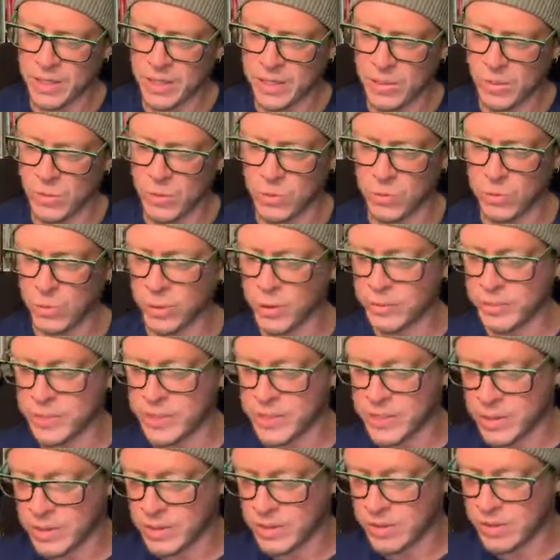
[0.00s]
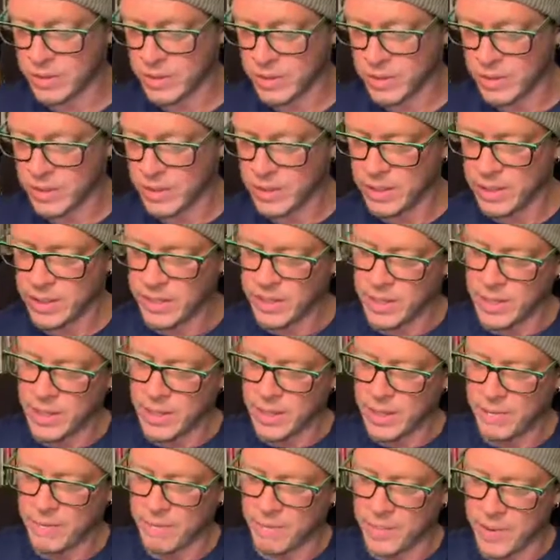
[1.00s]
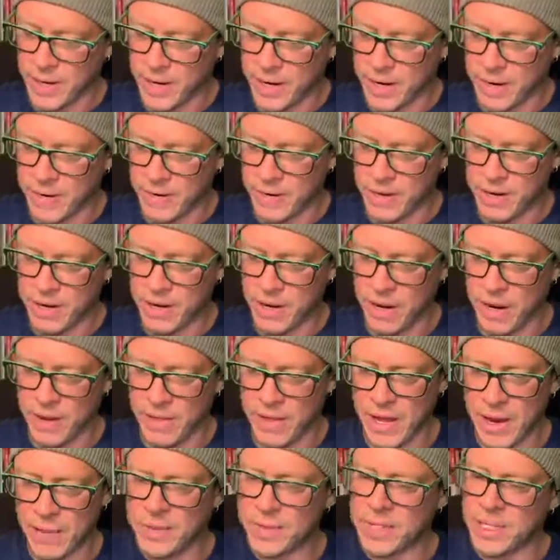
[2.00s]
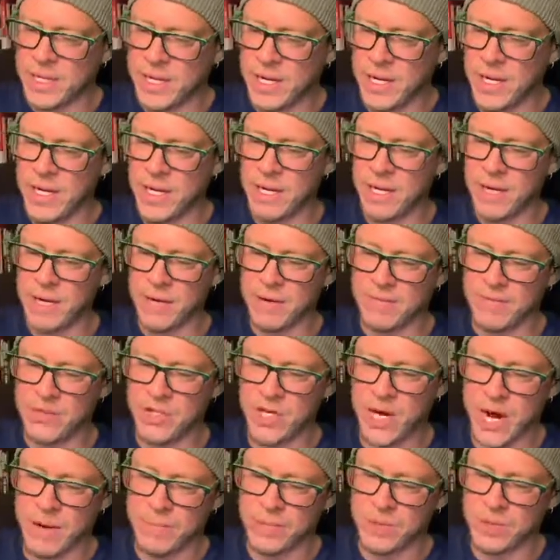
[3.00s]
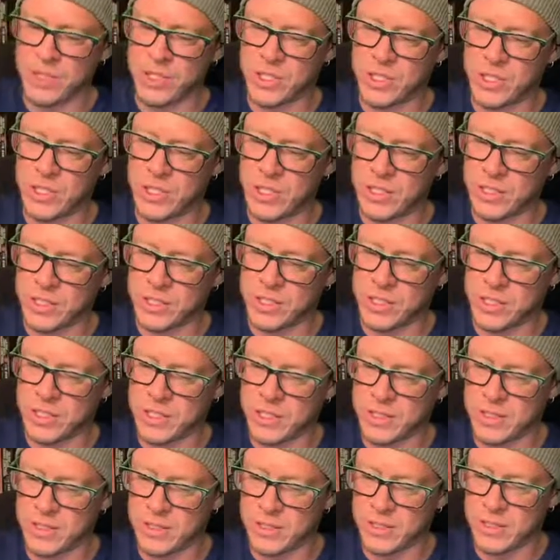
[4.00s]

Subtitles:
will be soon. But y'all, that was the end of chapter 6.